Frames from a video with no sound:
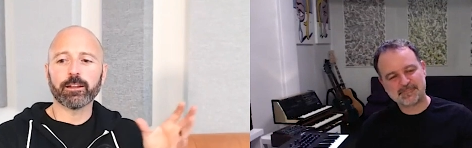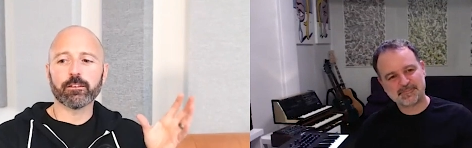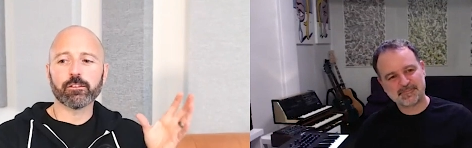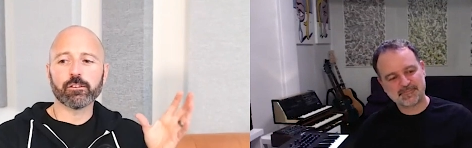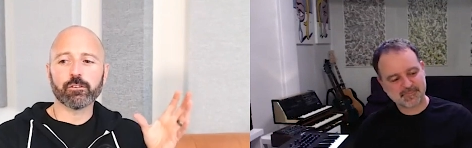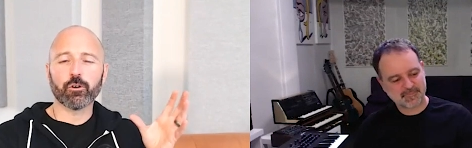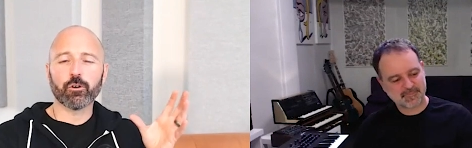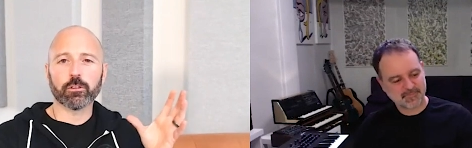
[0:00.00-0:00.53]
Speaker 1: it is
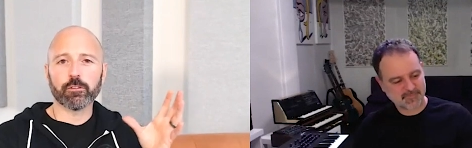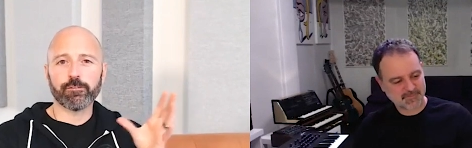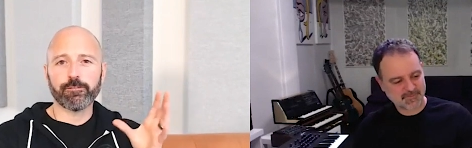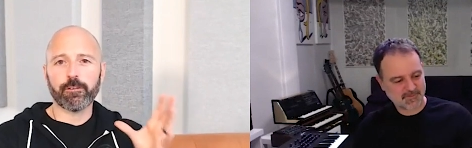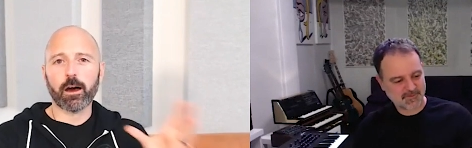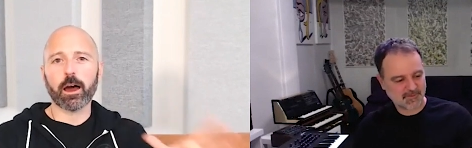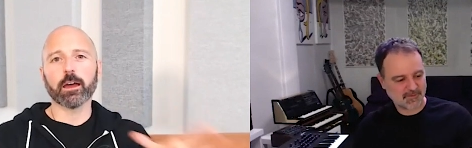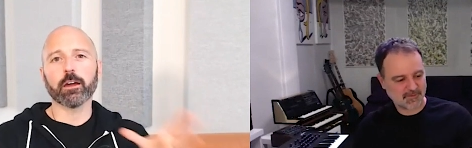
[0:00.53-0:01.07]
you've got the
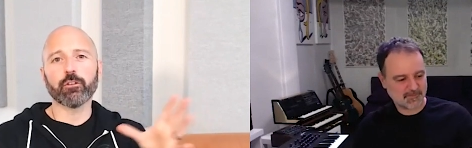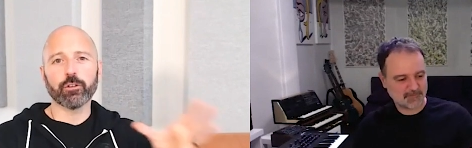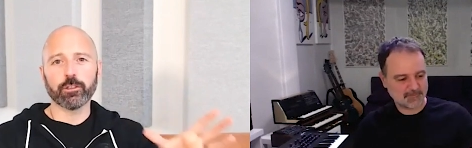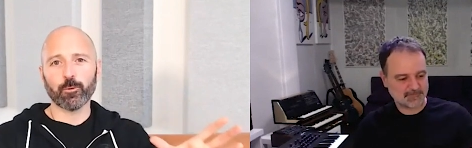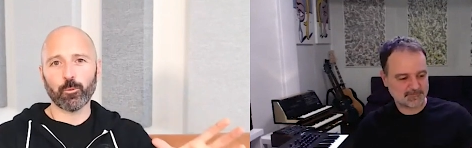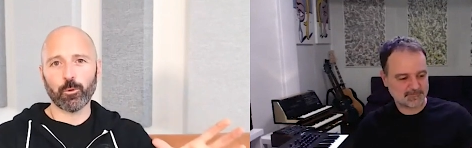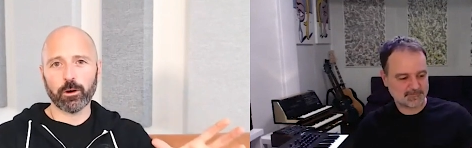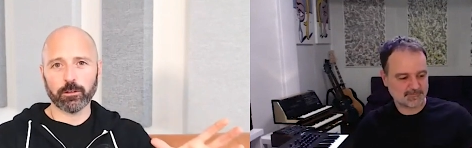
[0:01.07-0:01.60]
fire in
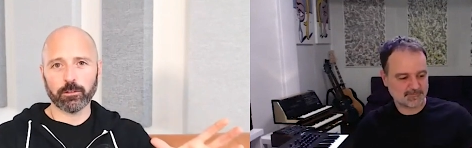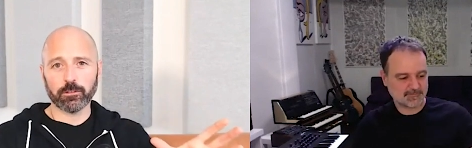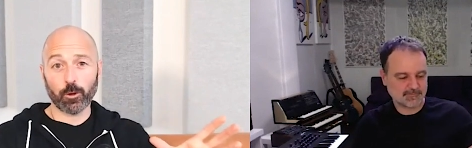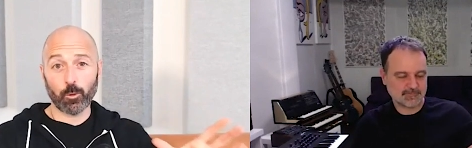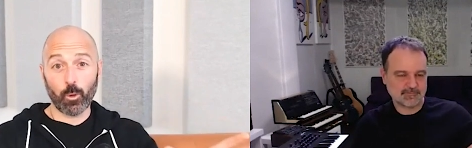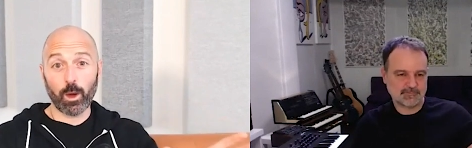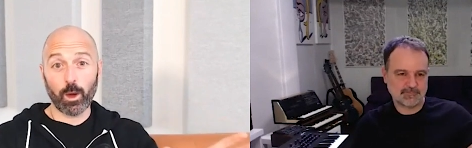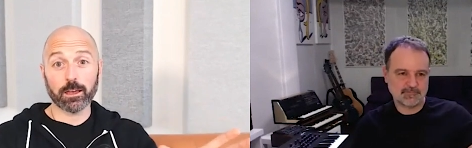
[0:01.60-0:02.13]
the words
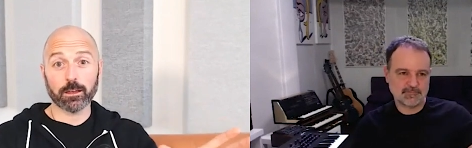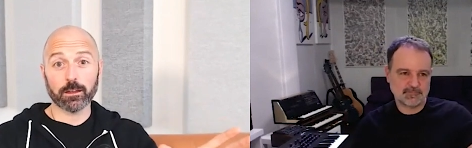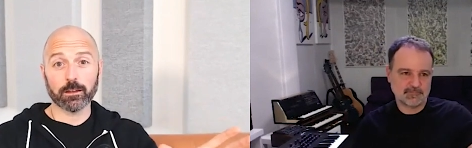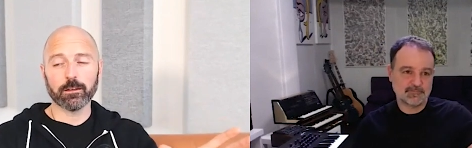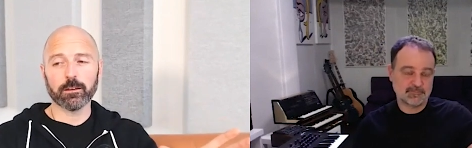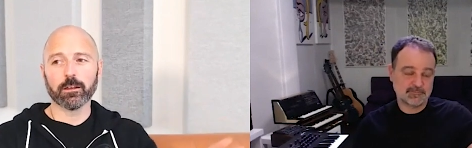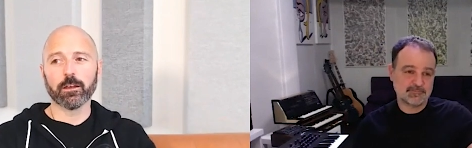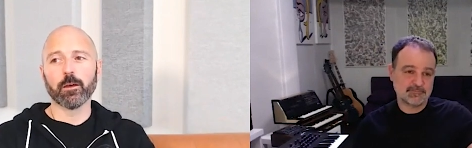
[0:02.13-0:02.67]
"awaken,"